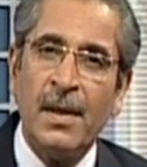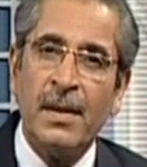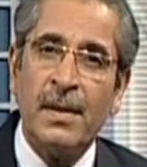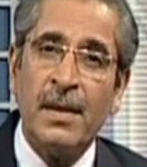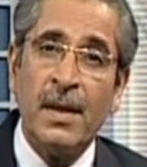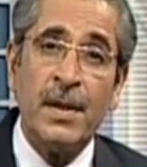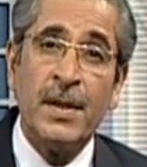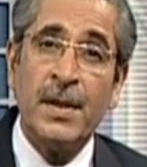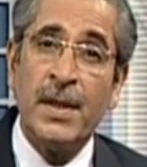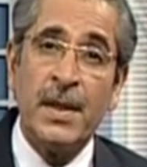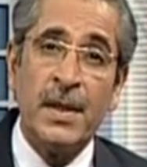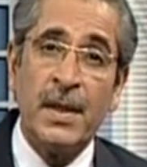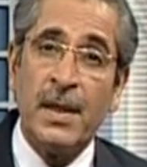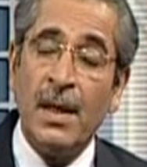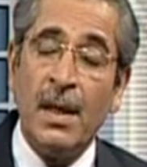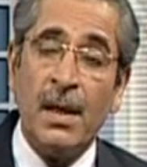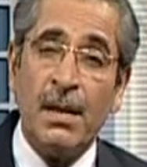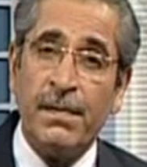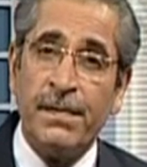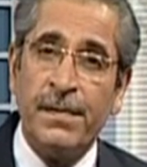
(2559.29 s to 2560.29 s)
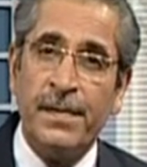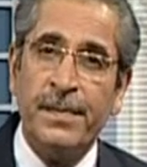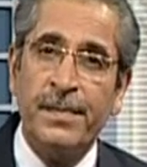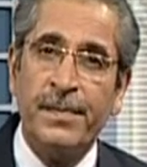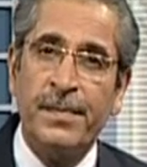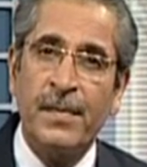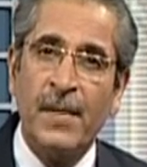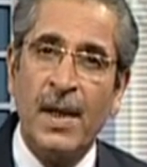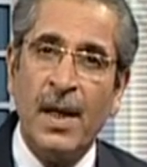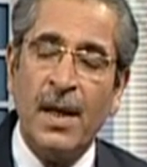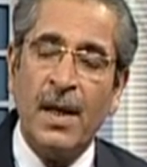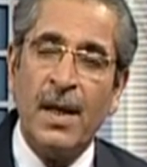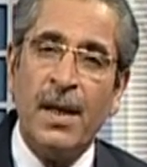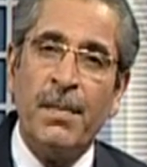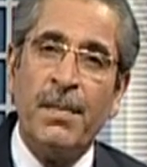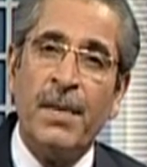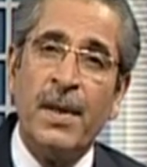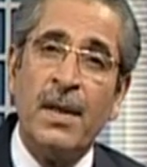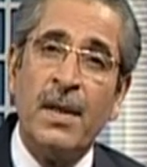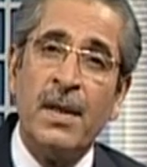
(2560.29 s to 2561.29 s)
There is such a gulf
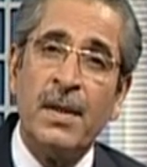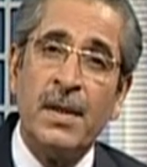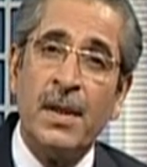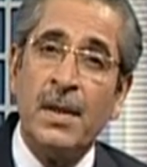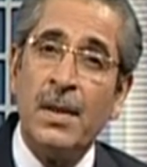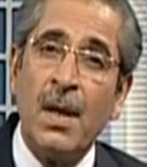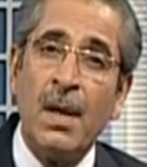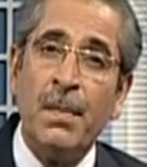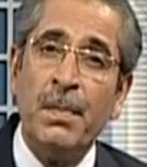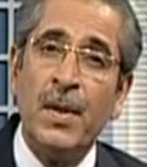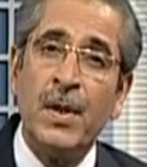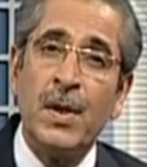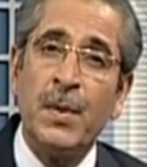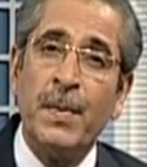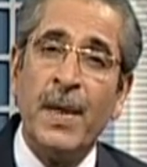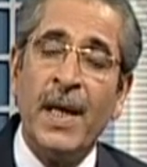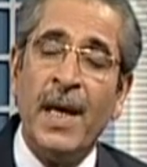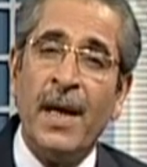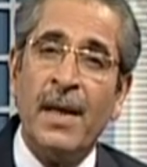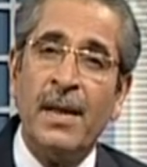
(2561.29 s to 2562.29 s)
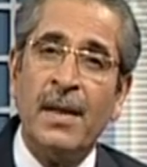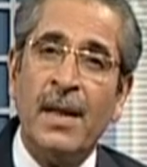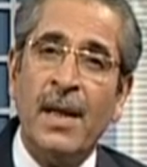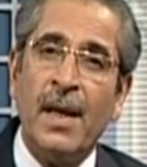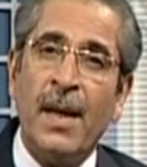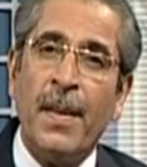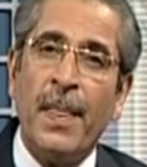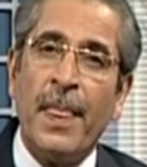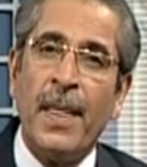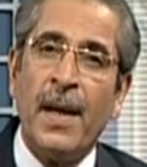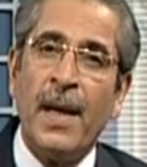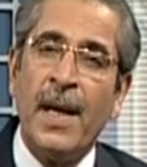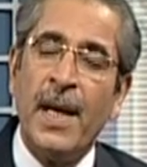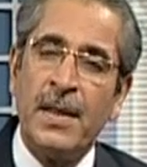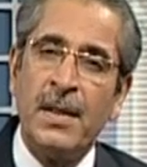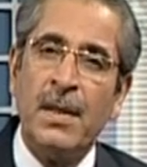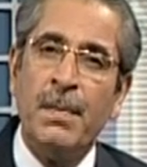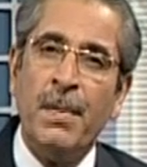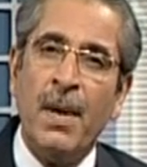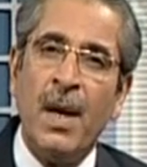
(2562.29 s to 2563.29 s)
because the topmost brand
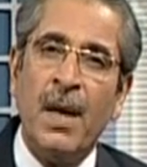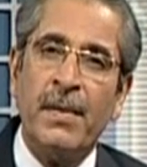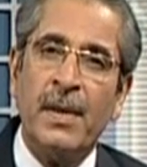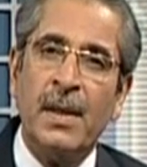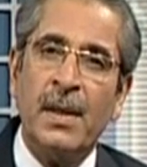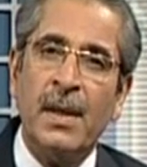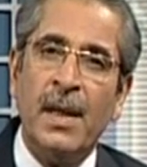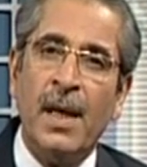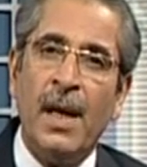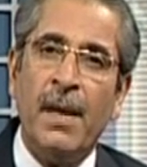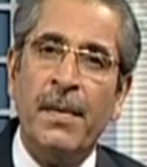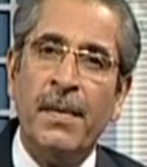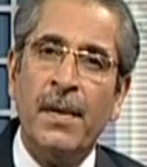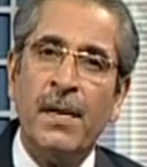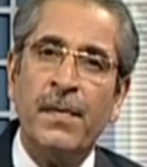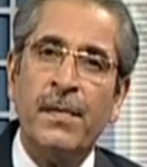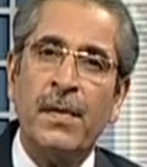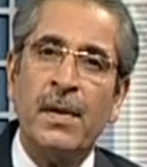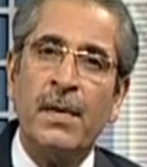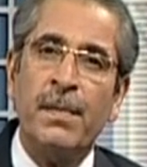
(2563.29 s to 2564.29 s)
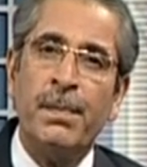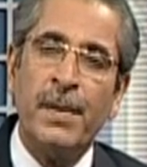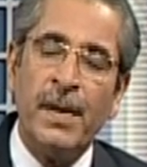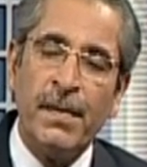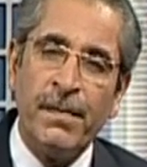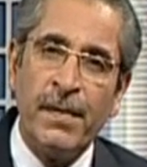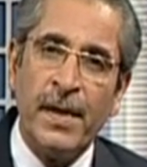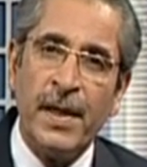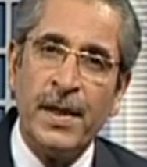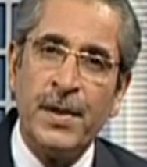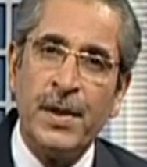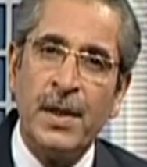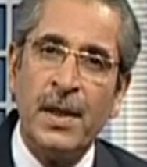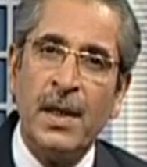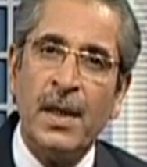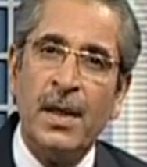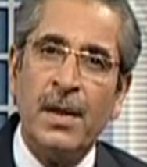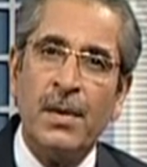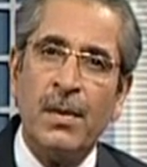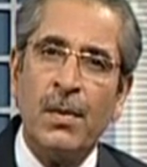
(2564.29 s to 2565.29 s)
has the power and therefore the privilege
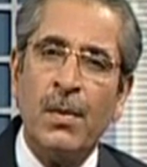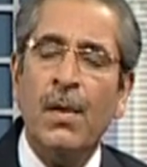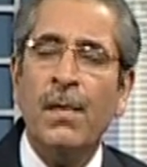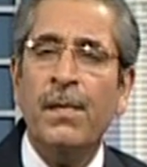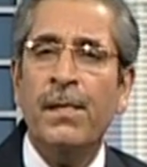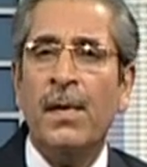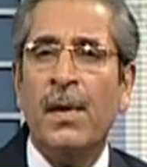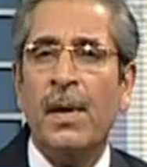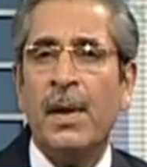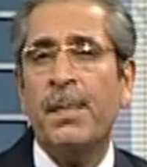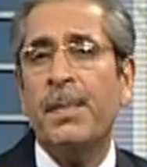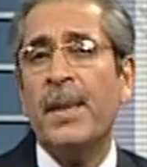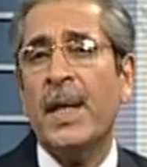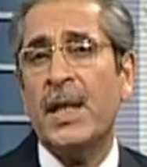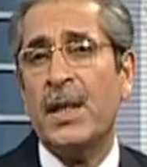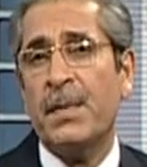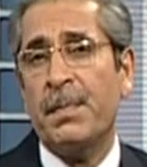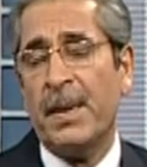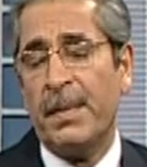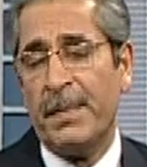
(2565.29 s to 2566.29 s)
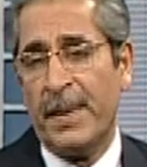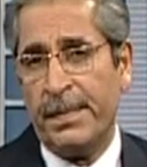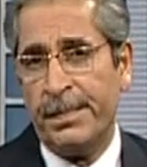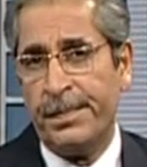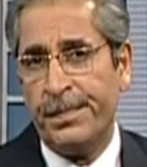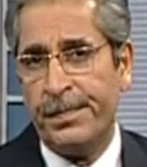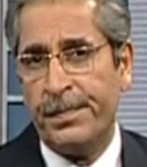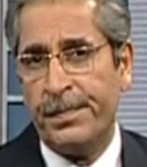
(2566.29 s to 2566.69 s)
to go for a price premium